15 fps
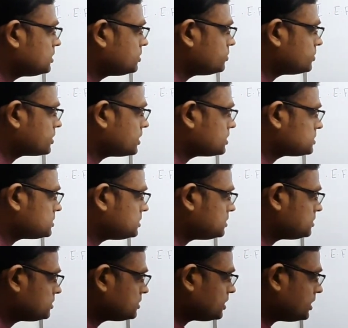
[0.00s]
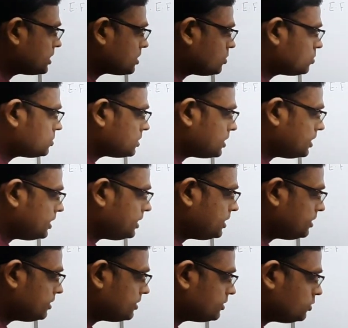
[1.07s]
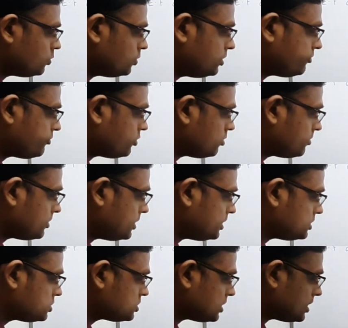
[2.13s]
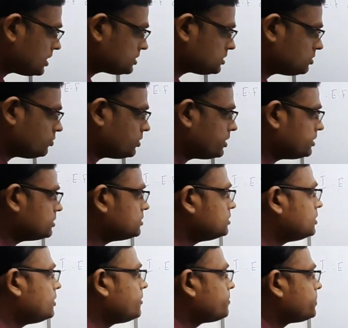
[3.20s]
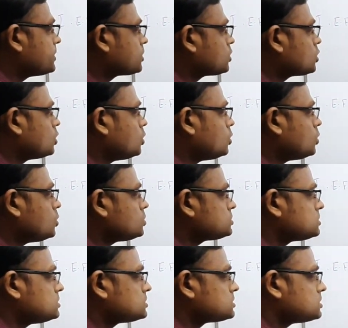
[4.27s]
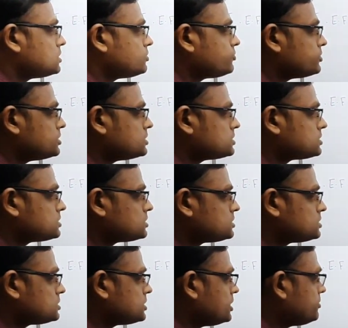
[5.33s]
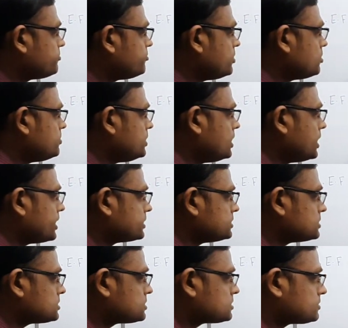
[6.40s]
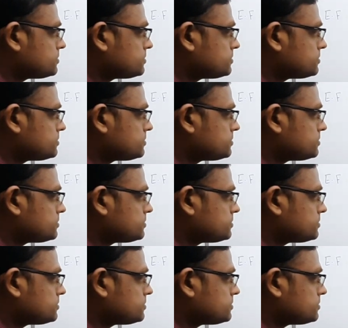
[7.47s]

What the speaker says: you can see here around a uniformly charged wire, the closed surface shape will be like this.